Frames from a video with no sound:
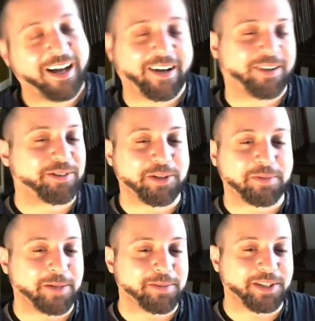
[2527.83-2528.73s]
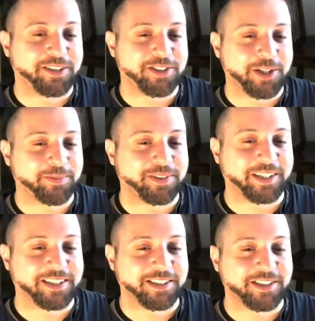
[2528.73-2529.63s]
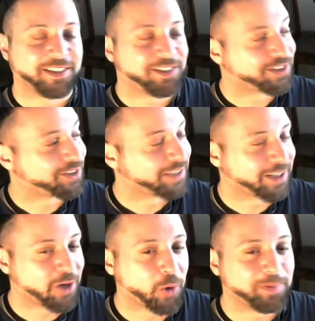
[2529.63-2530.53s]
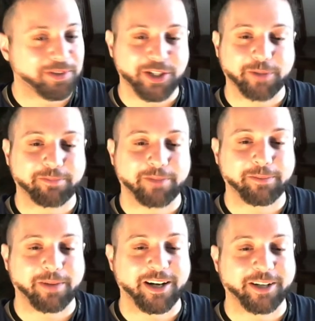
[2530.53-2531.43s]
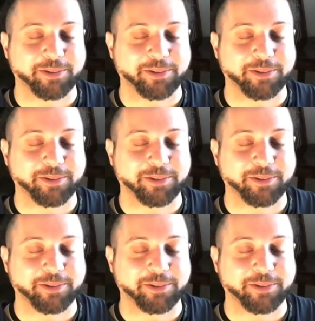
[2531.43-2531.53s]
Oh, sometimes I hear something like this and it just like opens up my mind.